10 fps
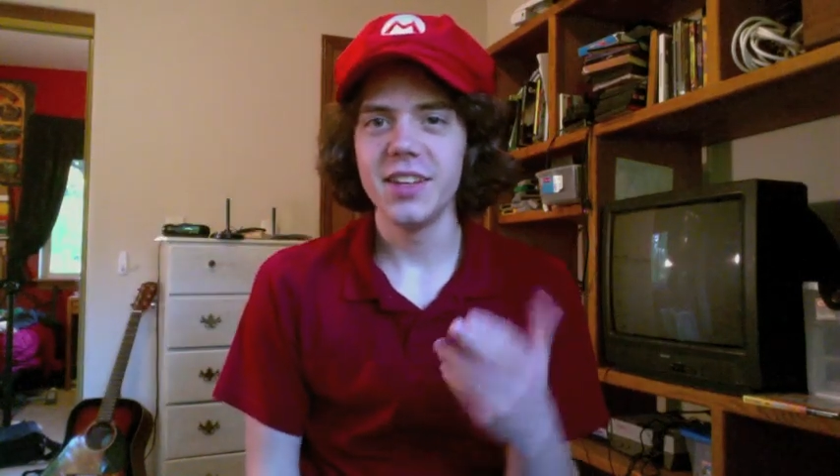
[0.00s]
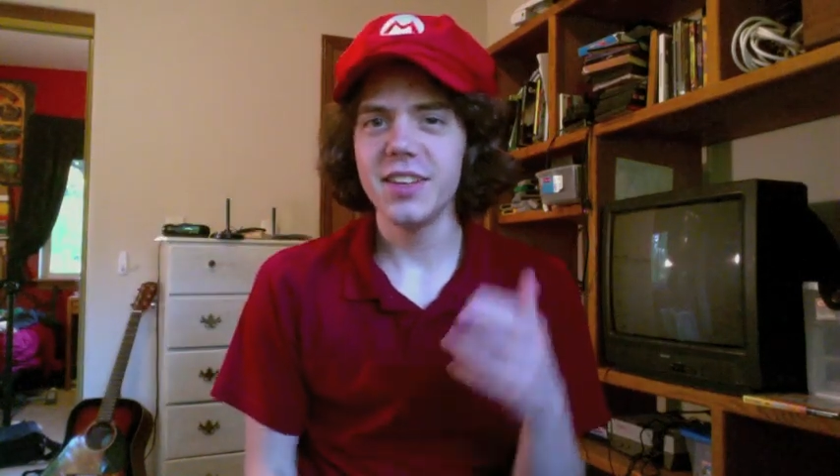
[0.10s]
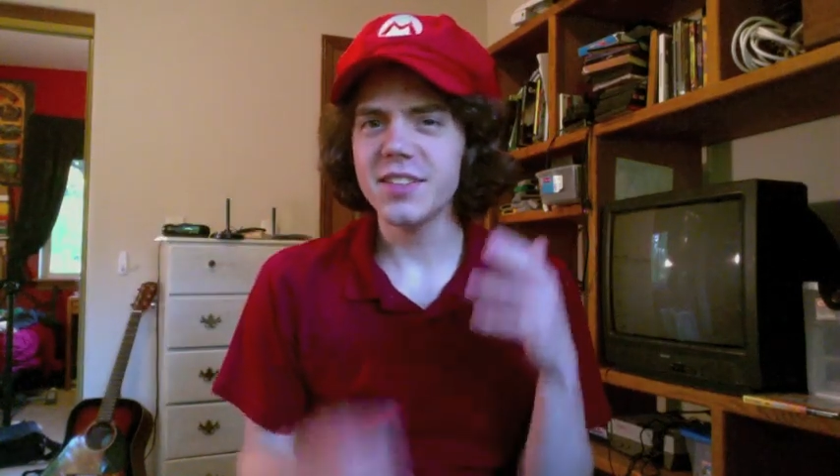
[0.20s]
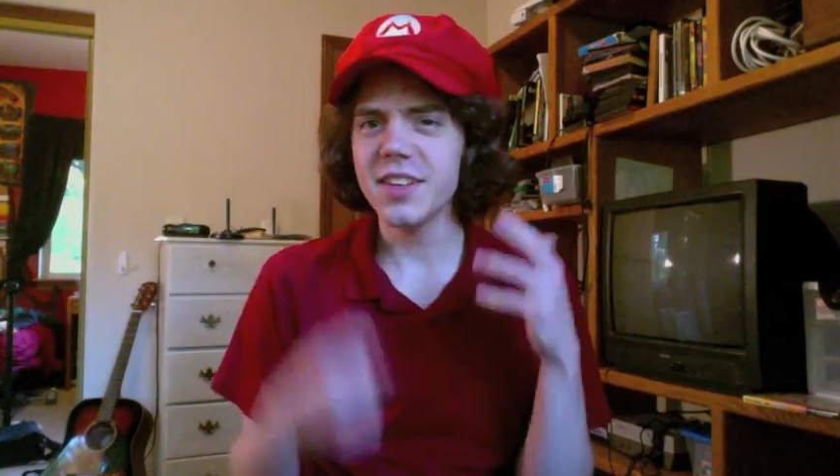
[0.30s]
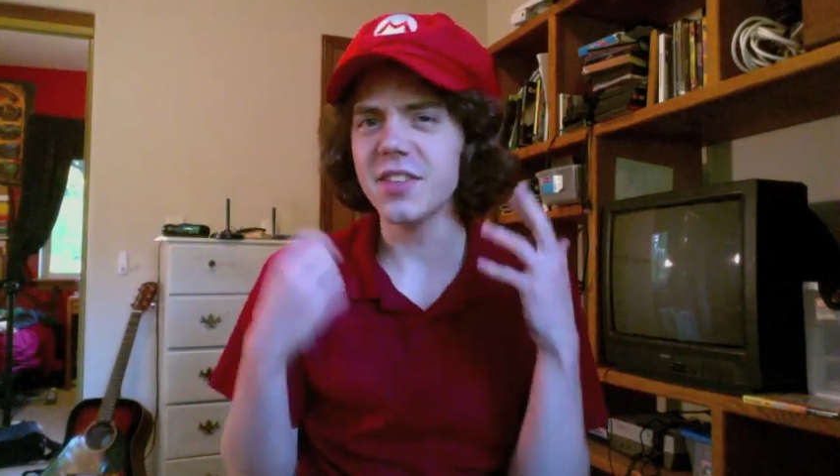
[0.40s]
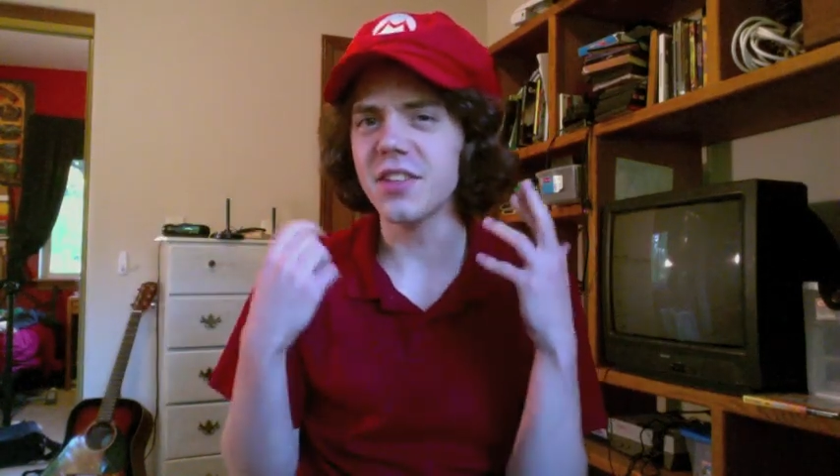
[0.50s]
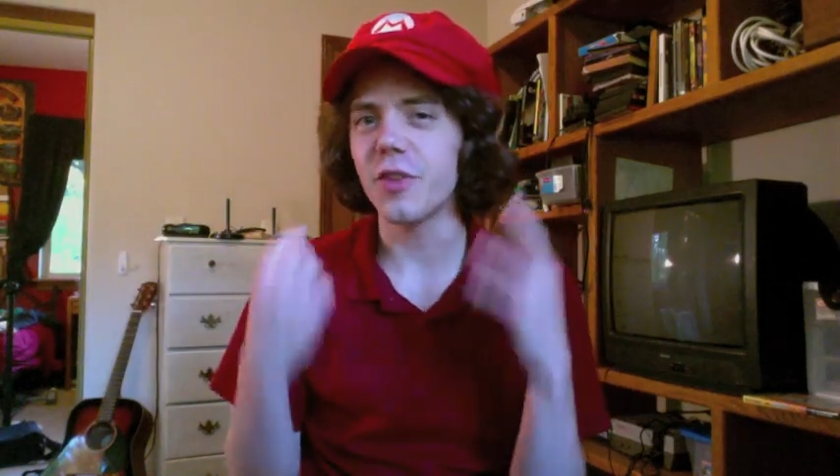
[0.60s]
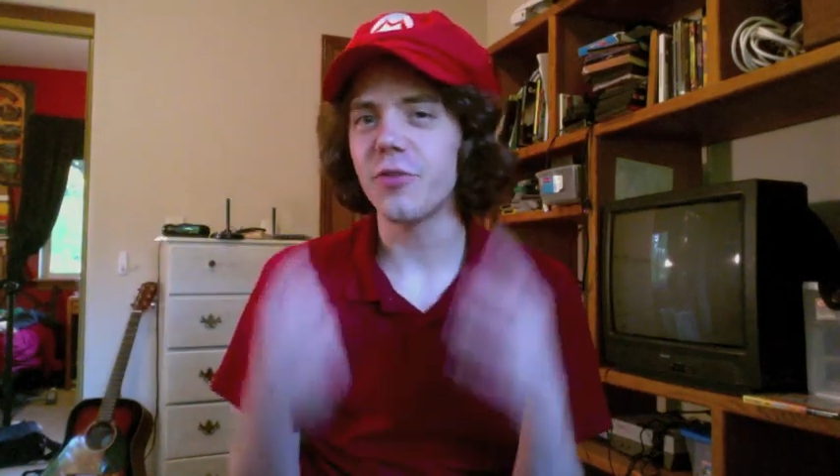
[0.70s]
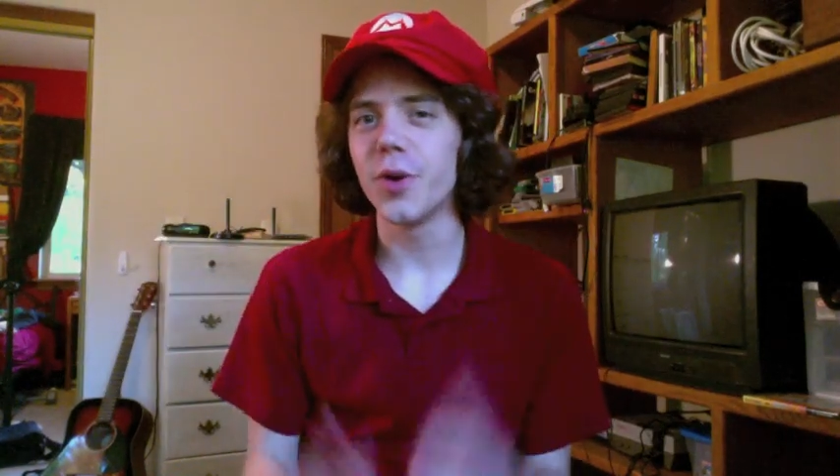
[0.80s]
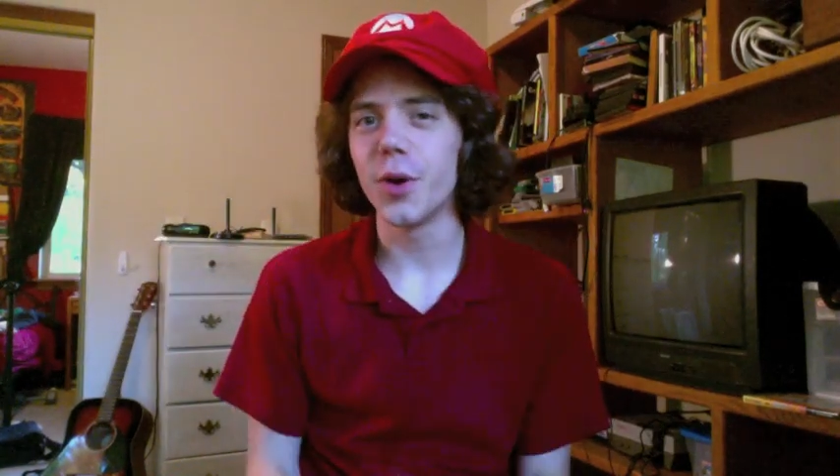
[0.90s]
This isn't a
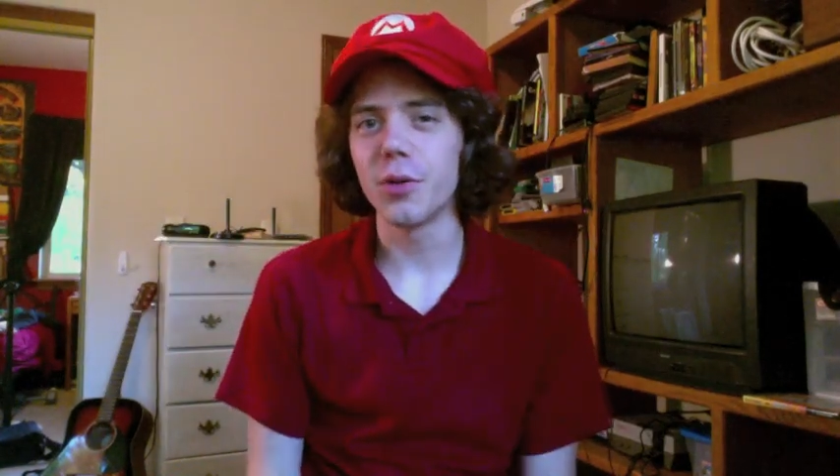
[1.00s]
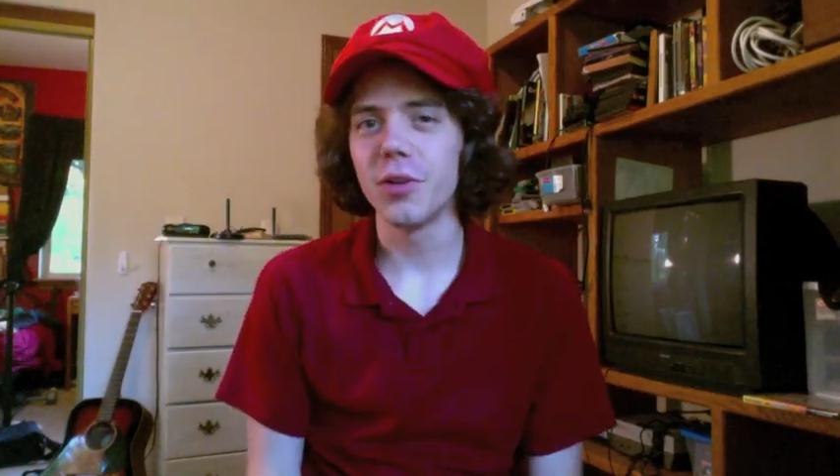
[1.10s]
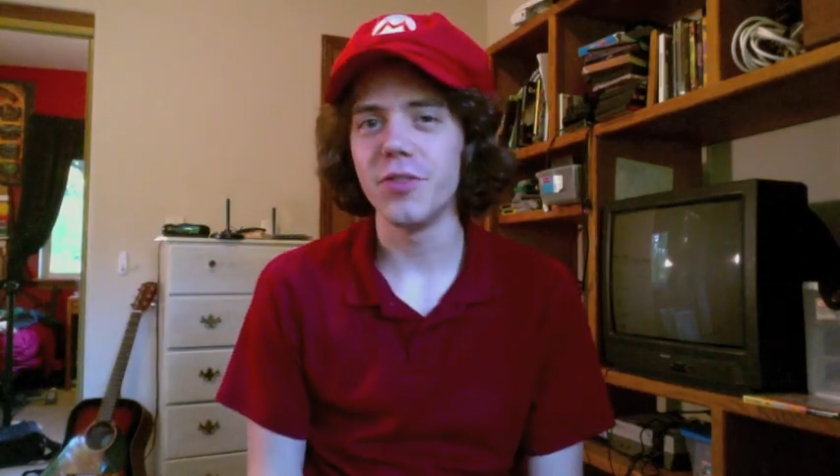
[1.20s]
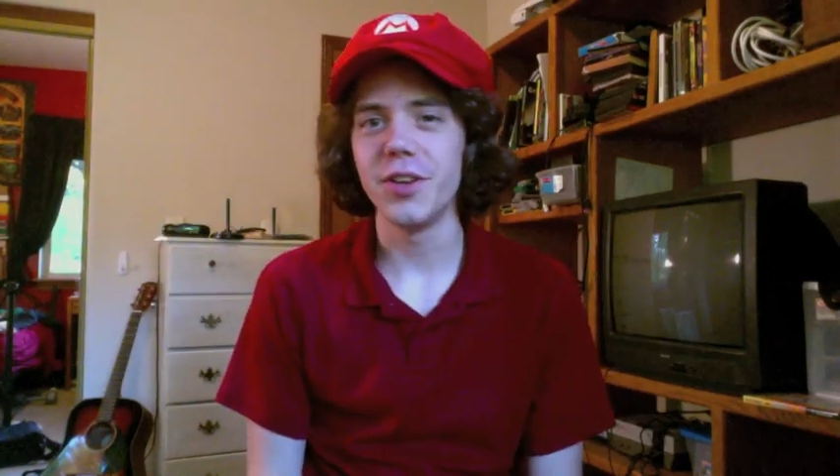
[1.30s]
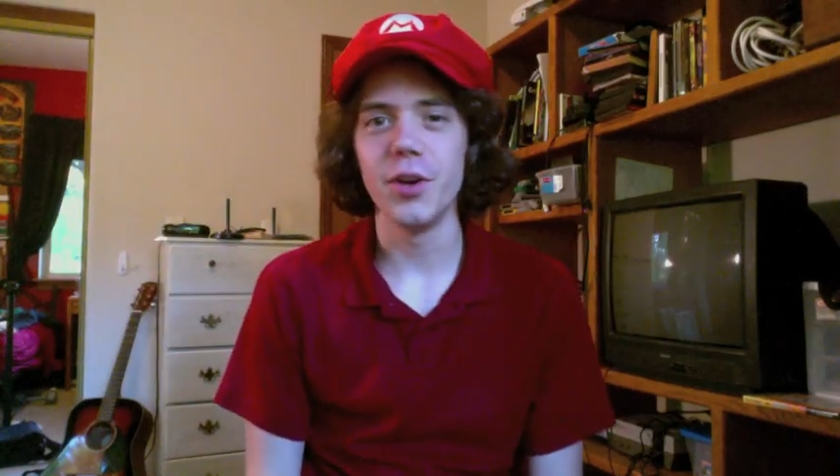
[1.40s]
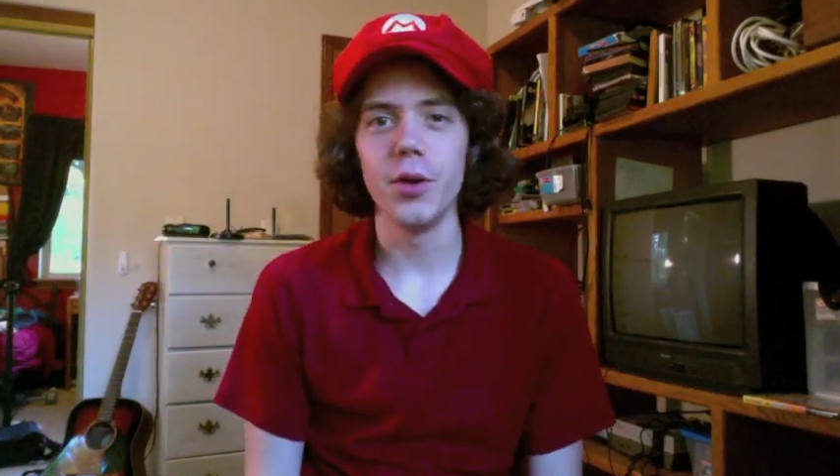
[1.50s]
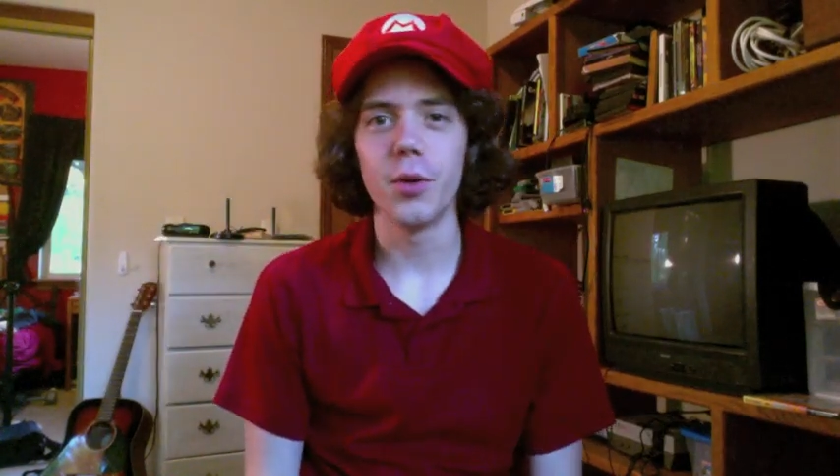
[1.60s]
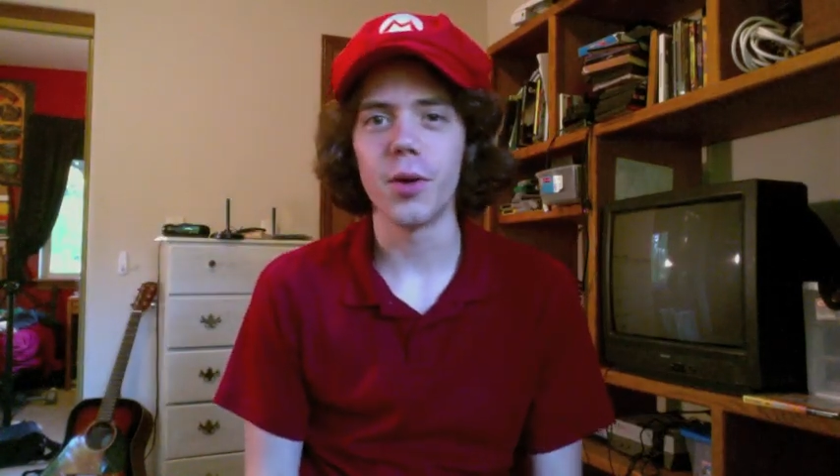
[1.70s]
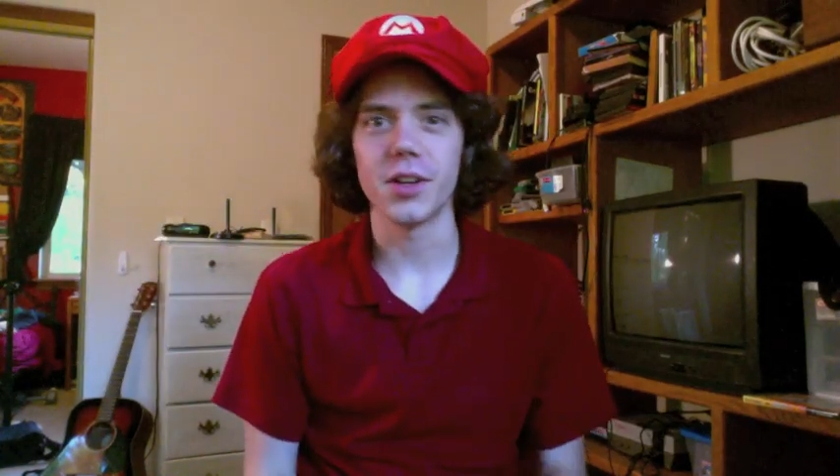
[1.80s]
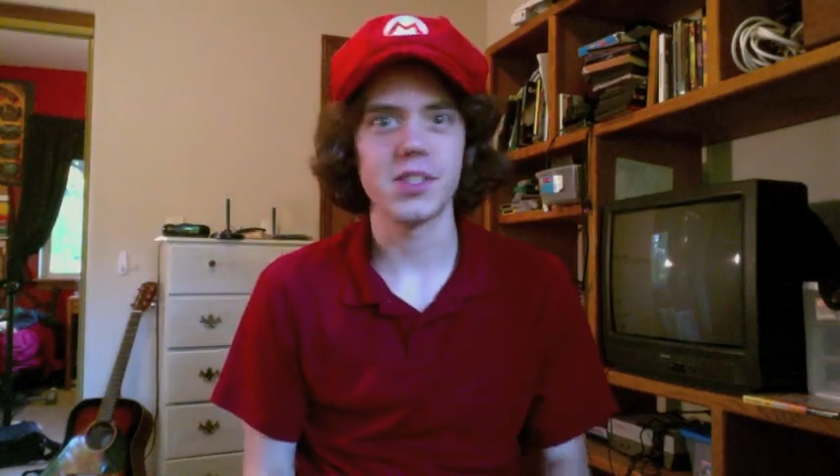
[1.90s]
full review or